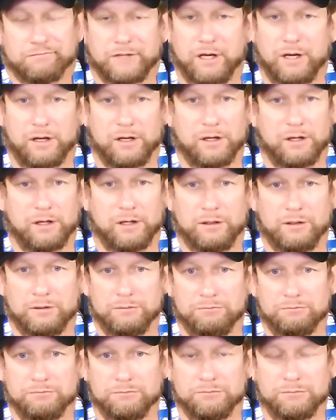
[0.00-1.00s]

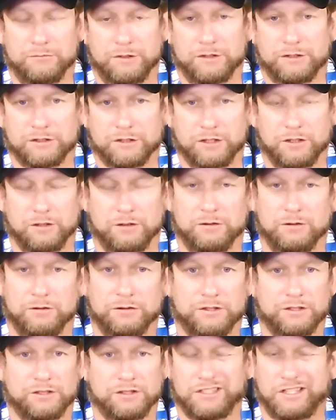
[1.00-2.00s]
Um, his skill
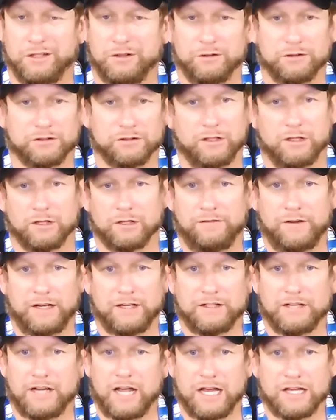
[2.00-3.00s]
skills look
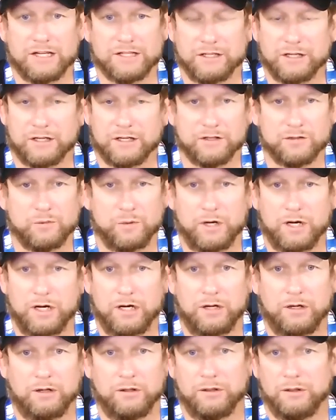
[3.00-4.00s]
fantastic as
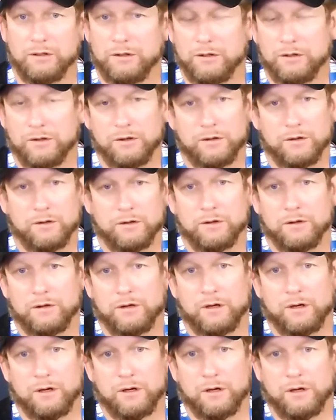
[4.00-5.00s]
well.
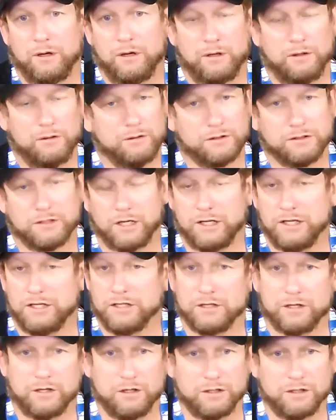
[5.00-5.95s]
Uh, looks like he's in good